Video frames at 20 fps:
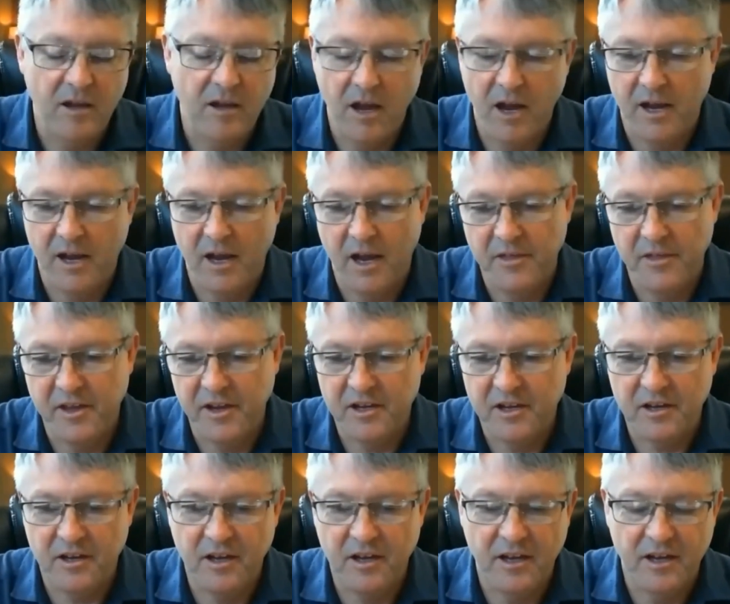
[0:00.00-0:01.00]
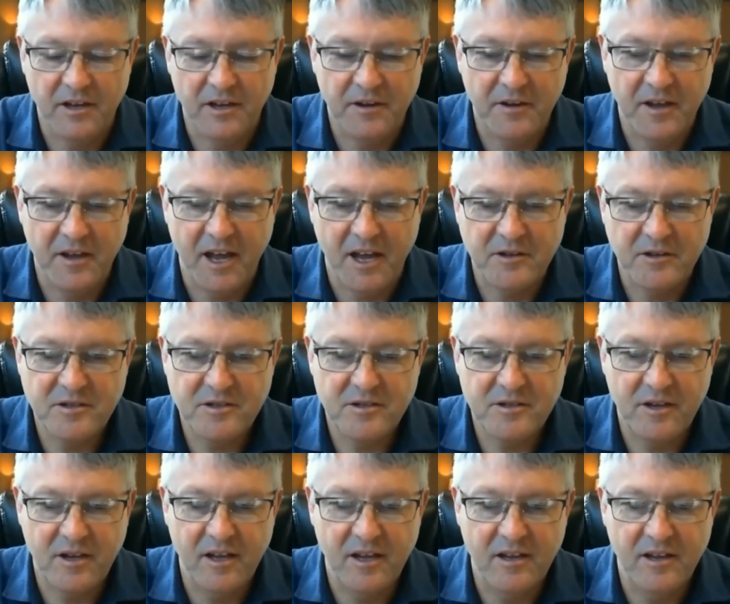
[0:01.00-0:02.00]
I think
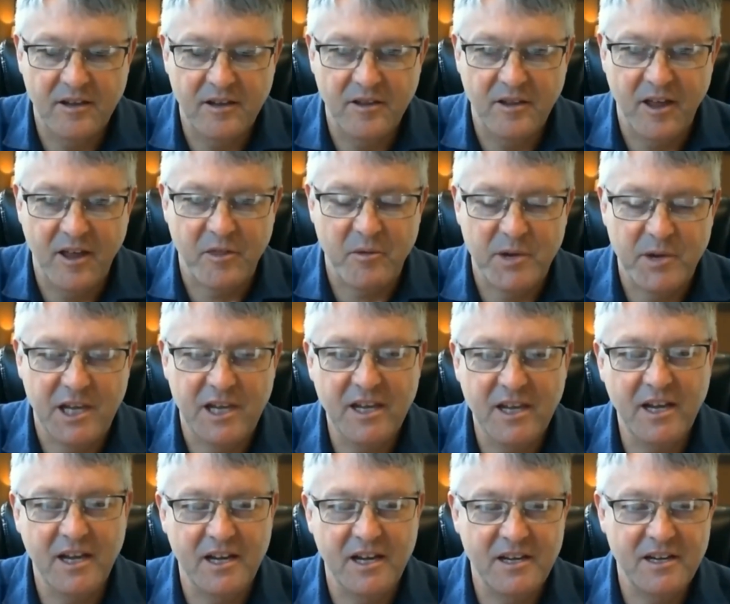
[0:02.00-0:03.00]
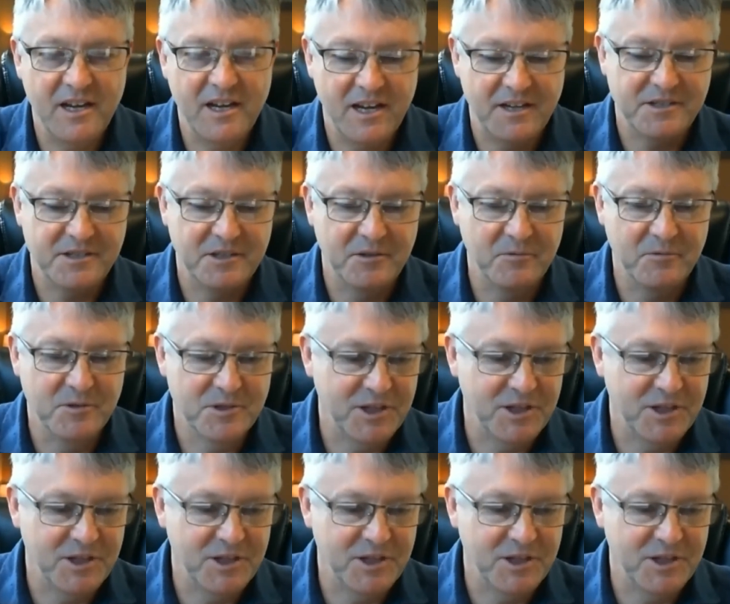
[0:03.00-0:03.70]
at the beginning, yes, there